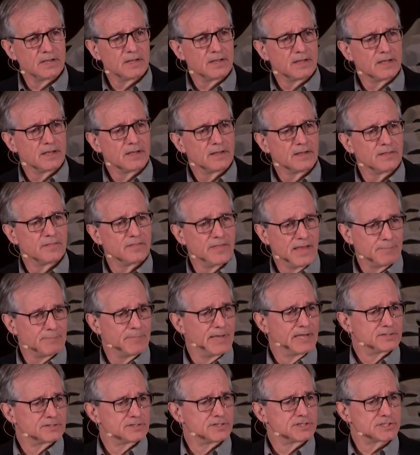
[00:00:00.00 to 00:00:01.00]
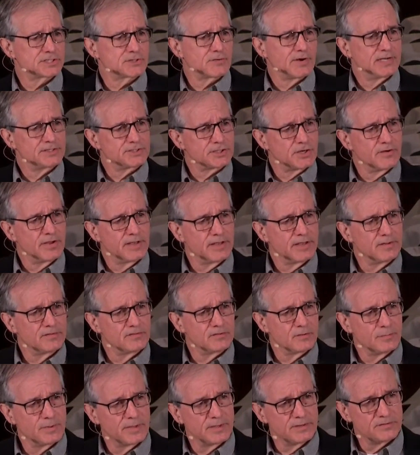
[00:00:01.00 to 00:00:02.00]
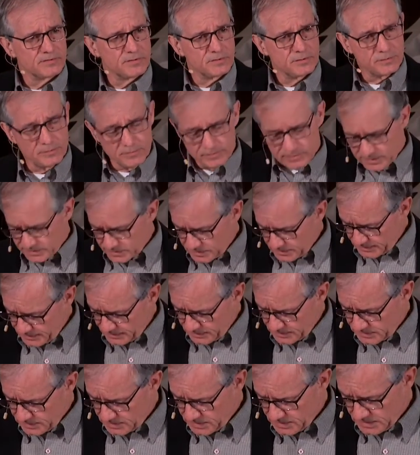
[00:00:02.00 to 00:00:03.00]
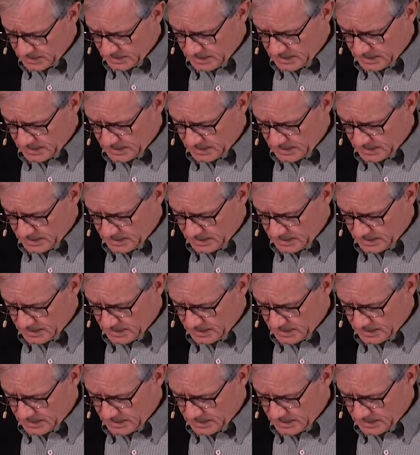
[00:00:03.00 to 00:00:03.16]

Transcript: that makes us scratch our heads a bit too, doesn't it?